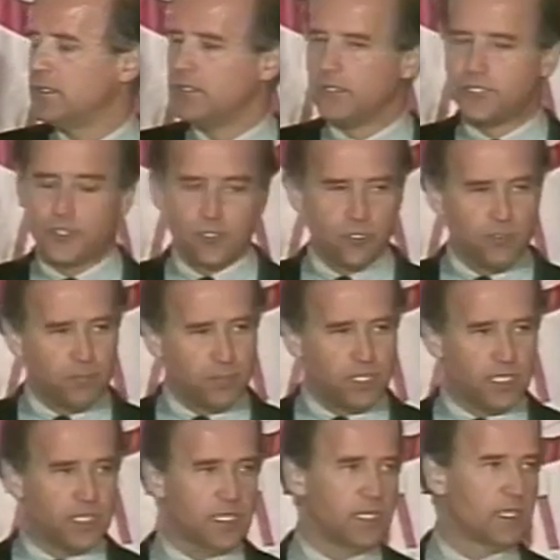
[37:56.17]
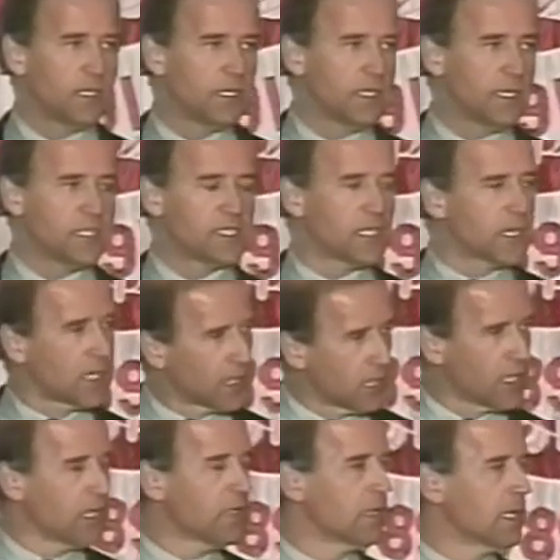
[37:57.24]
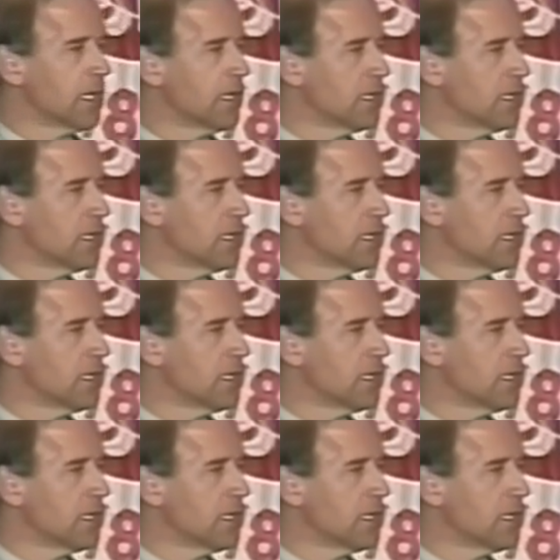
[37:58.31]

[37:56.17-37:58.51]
should be is clearly